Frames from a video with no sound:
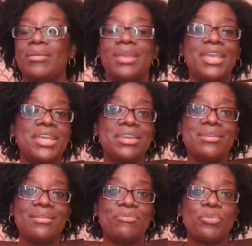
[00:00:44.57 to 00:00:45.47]

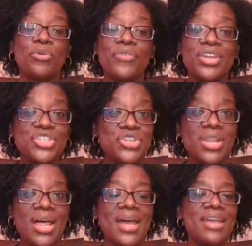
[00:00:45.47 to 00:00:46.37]
in professional
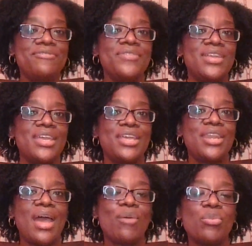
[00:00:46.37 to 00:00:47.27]
life, in
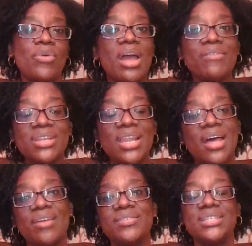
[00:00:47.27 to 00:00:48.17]
our private
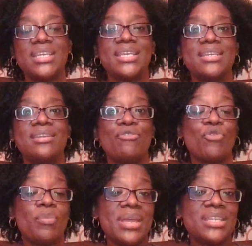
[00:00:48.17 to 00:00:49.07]
lives, in
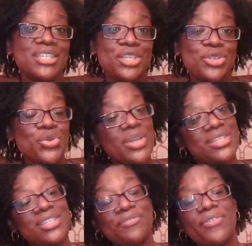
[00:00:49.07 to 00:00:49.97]
romantic
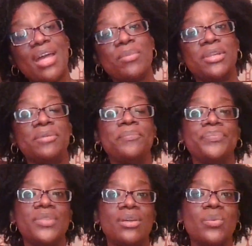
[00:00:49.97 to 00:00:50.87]
situations, and family,
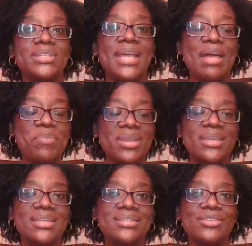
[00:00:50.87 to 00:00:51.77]
what's happening
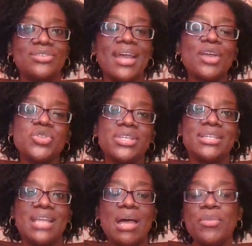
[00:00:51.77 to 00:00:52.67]
is there's actually a
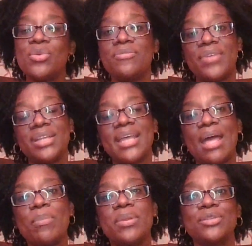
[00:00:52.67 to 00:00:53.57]
domino effect
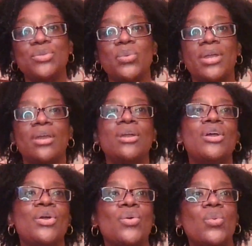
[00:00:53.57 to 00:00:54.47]
happening to where
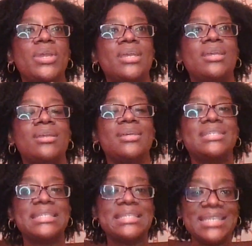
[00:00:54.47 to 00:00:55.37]
we
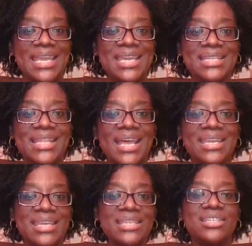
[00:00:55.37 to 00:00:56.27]
sustain that
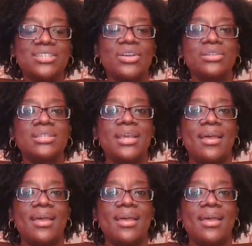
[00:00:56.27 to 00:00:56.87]
insult.